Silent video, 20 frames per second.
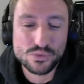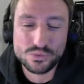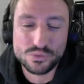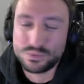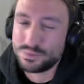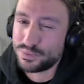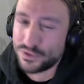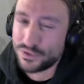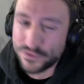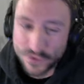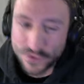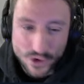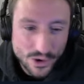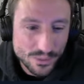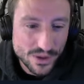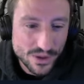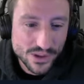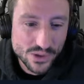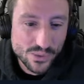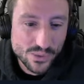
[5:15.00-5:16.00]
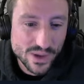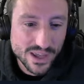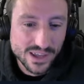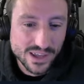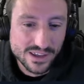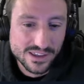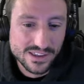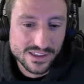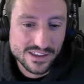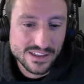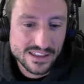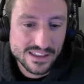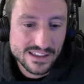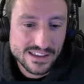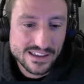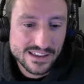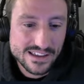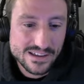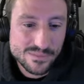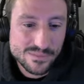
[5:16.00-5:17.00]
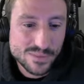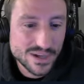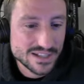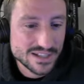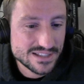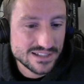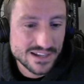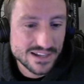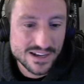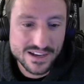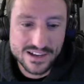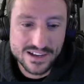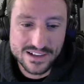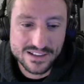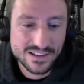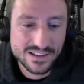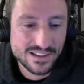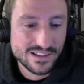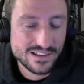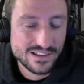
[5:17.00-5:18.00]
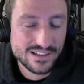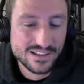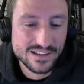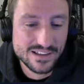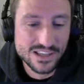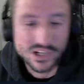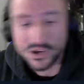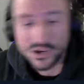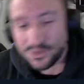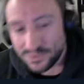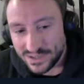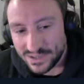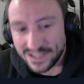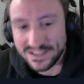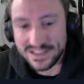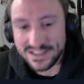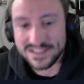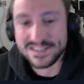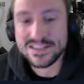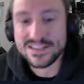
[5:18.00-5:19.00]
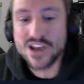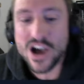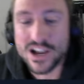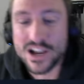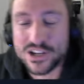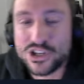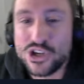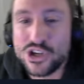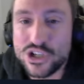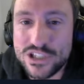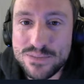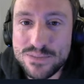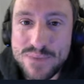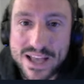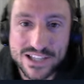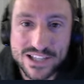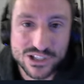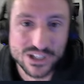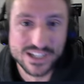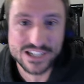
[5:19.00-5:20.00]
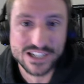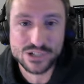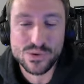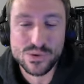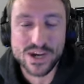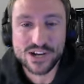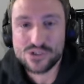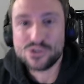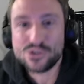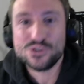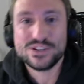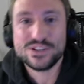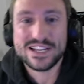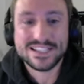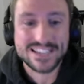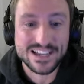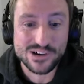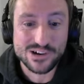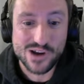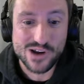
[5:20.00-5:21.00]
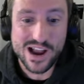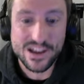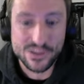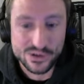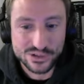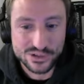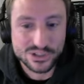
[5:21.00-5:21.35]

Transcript: prefer him on the wing, but it's not good to pencil in a 20-year-old at center either.